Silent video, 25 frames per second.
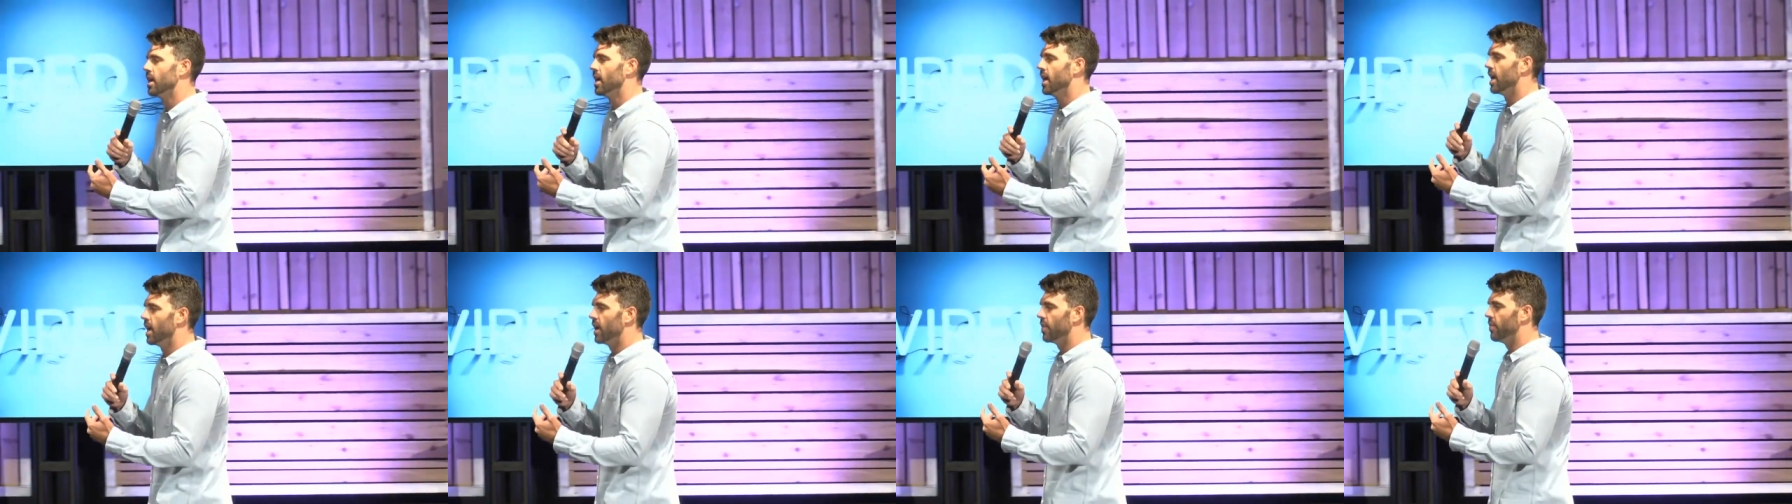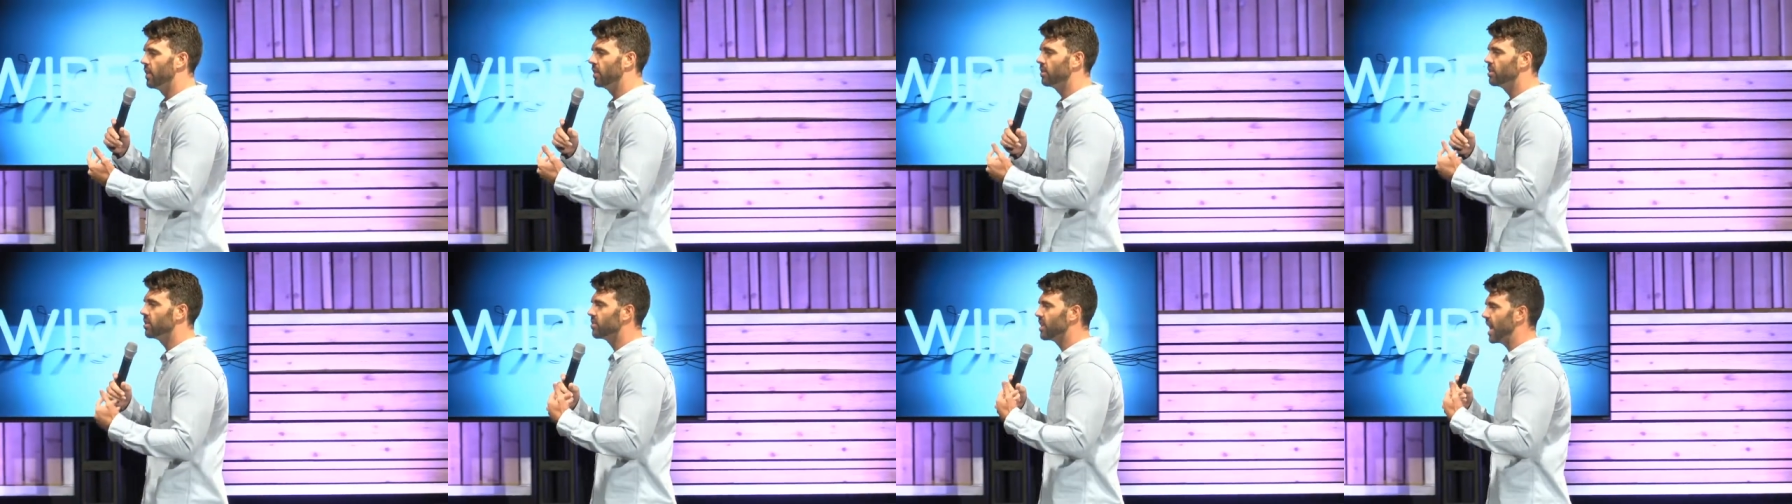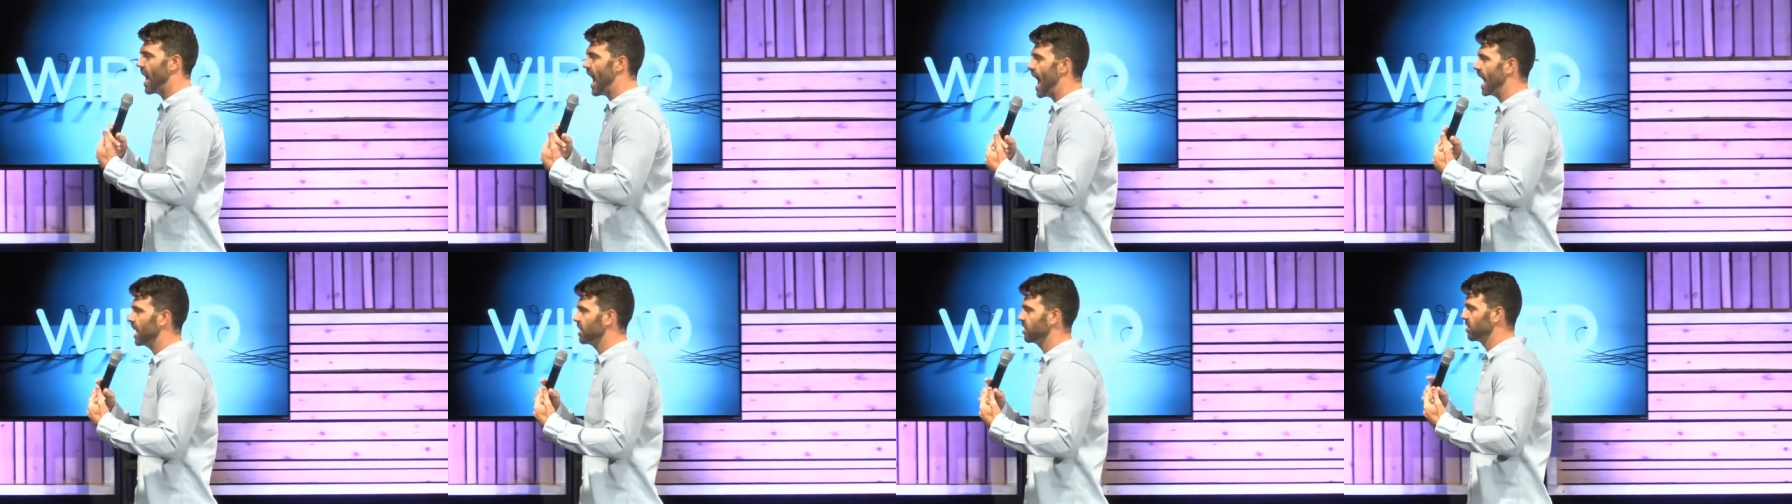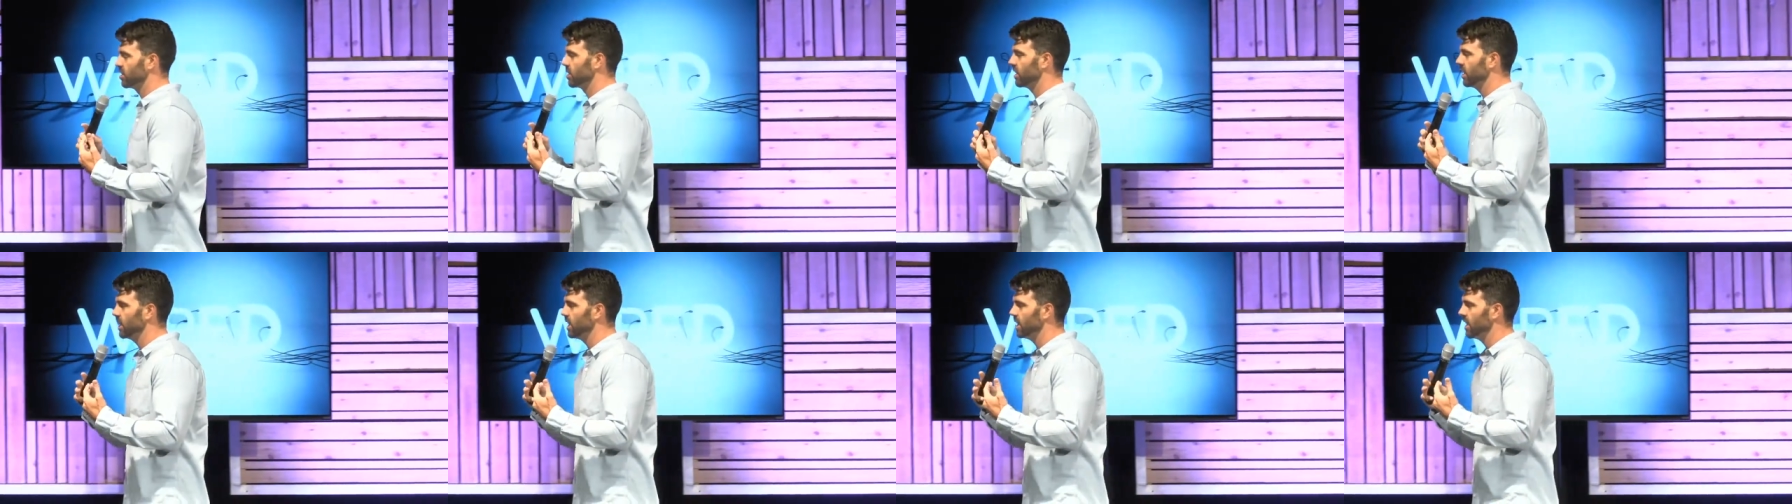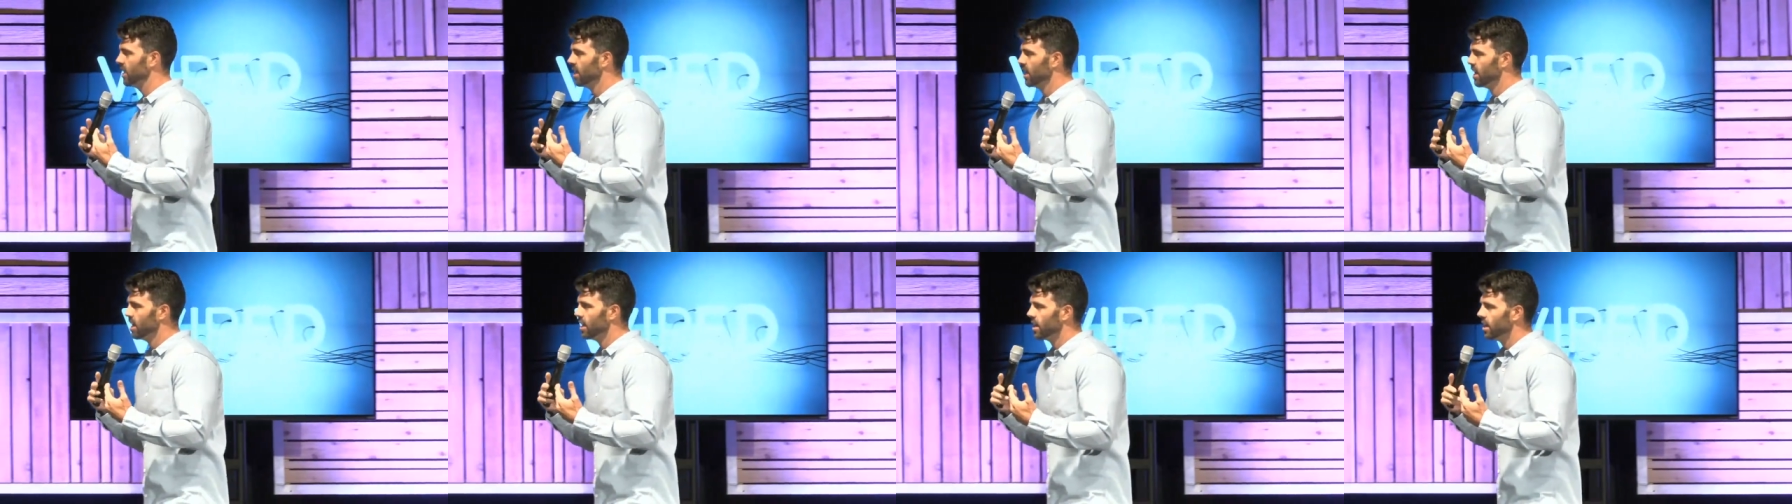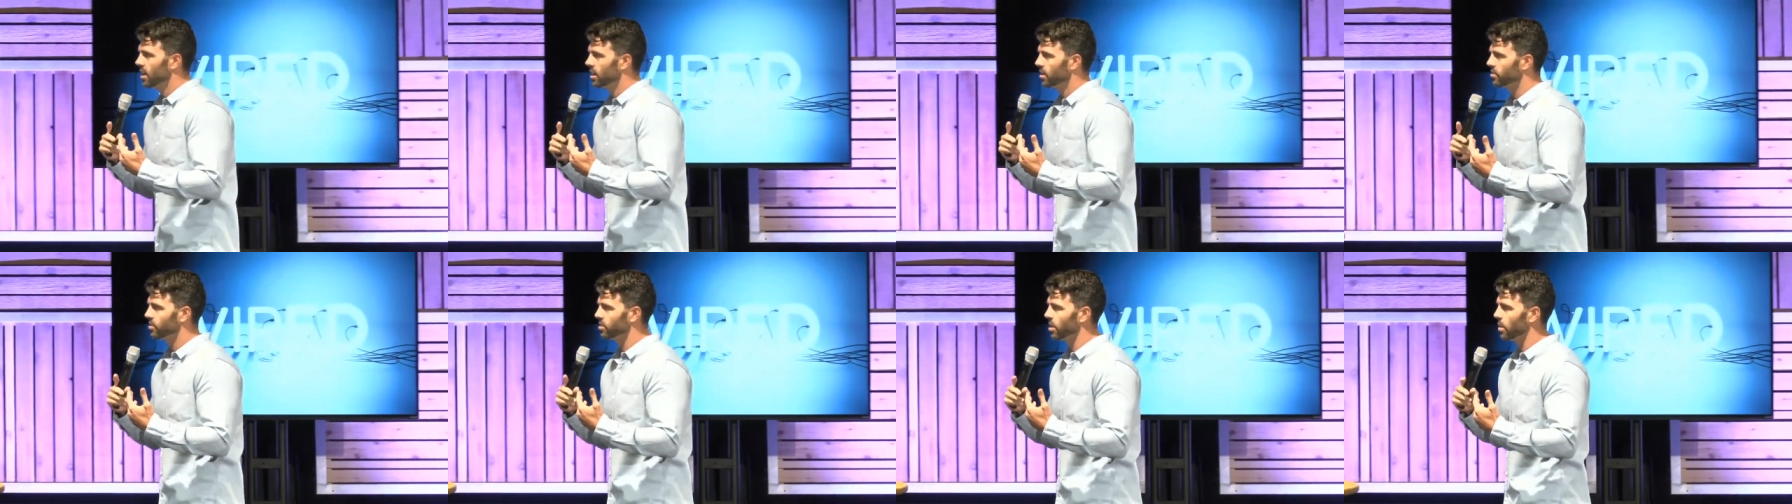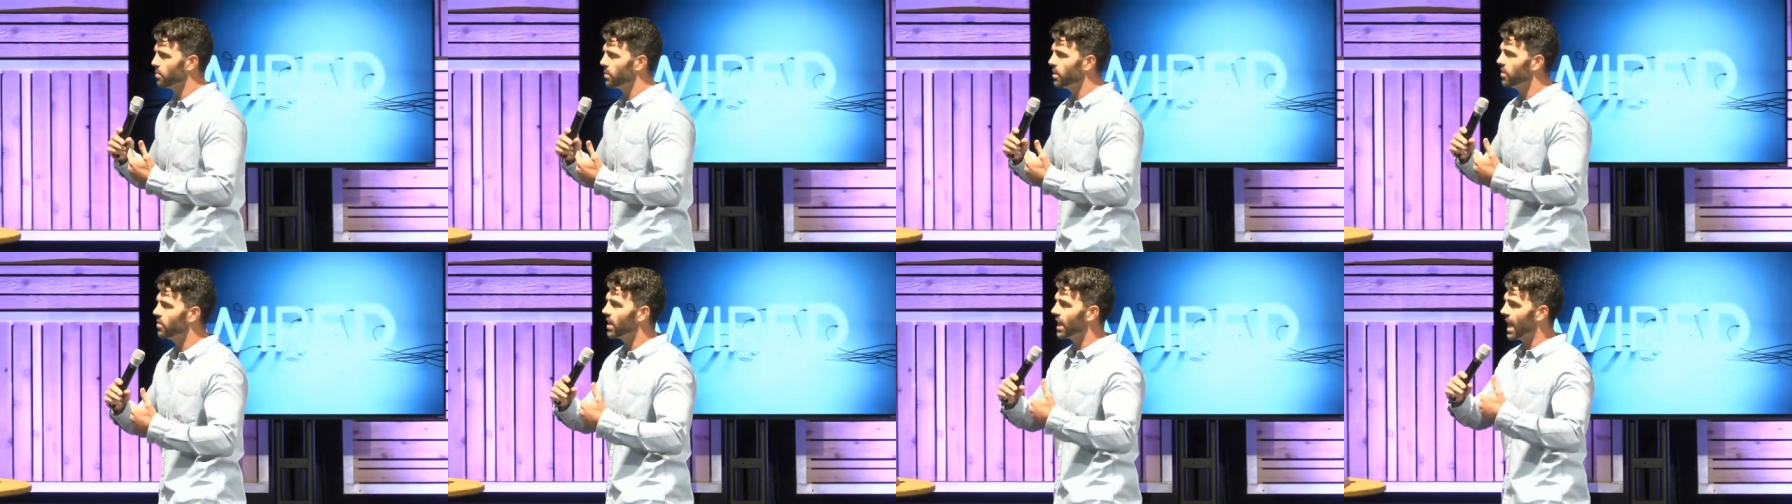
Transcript: this is actually something that